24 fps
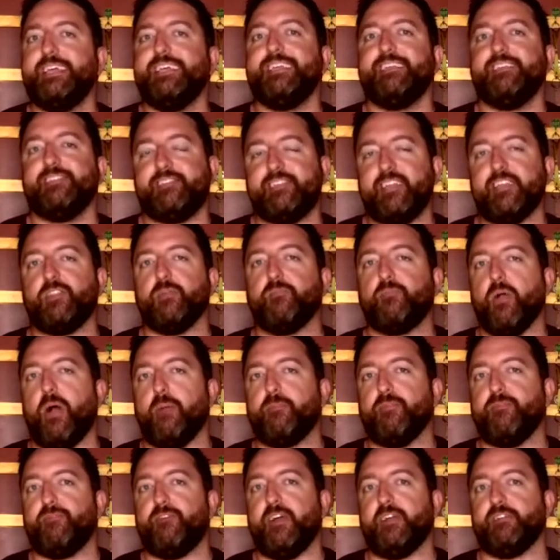set the
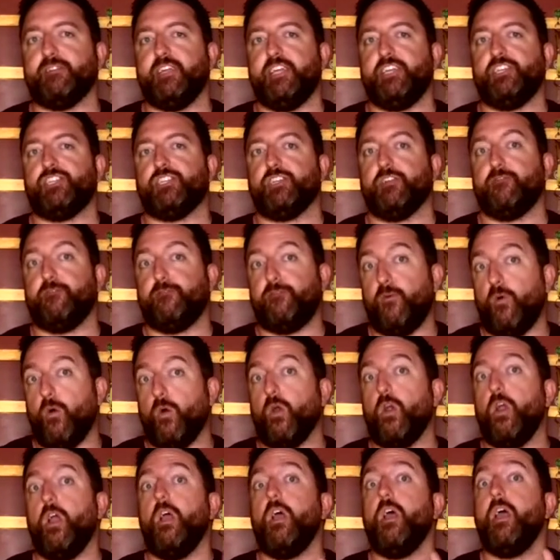proper foundation
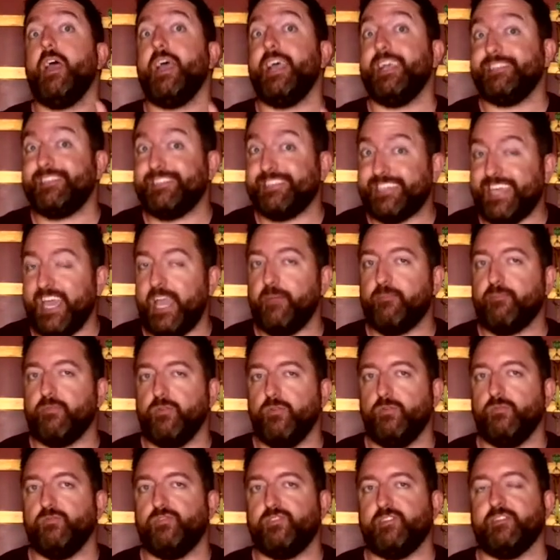for escape
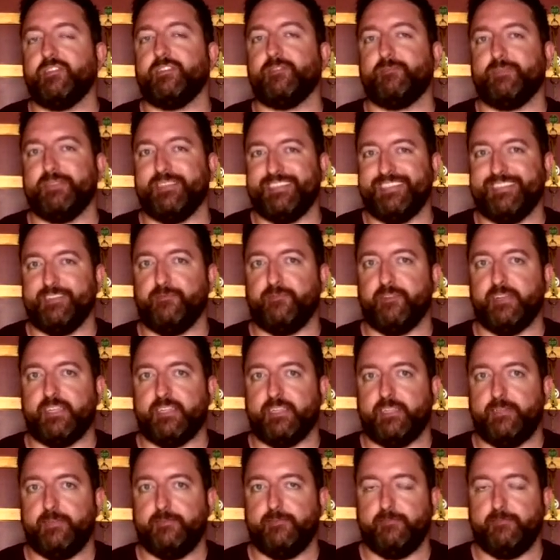rooms specifically.